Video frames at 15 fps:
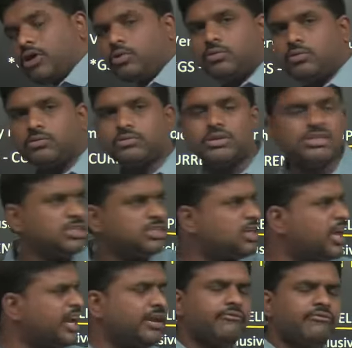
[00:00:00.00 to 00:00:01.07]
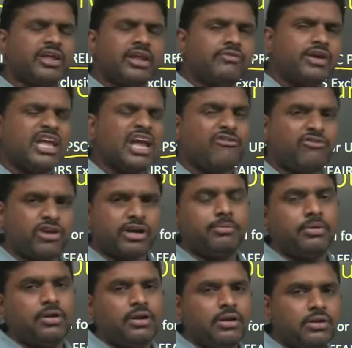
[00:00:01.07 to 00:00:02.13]
to, this is at a very
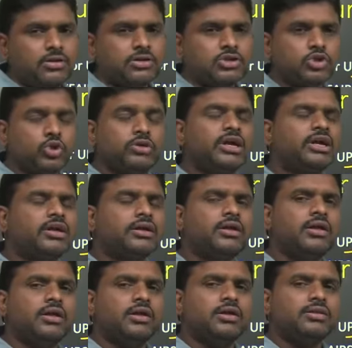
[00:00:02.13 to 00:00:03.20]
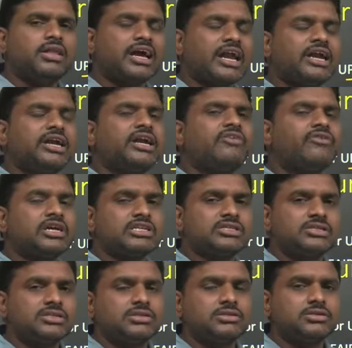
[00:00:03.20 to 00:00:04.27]
affordable, so that the current
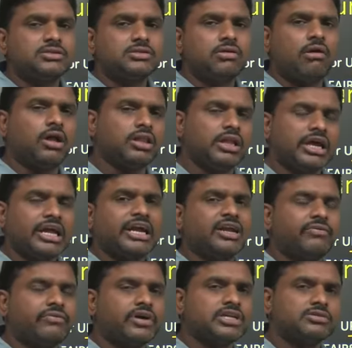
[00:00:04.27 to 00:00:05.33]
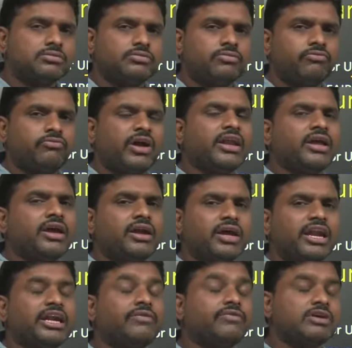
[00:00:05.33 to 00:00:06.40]
affairs, all the current affairs, 1 year
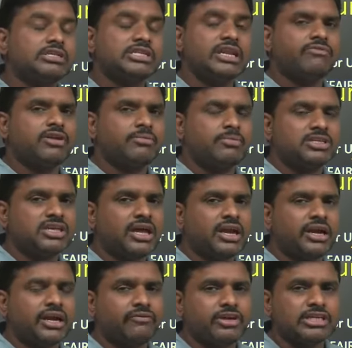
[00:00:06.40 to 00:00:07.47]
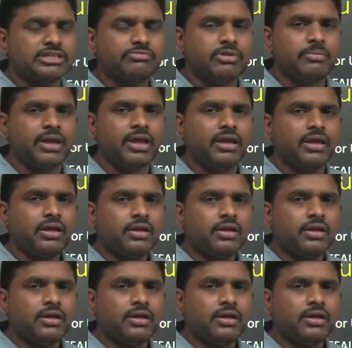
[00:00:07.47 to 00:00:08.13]
current affairs, 11 months current affairs will be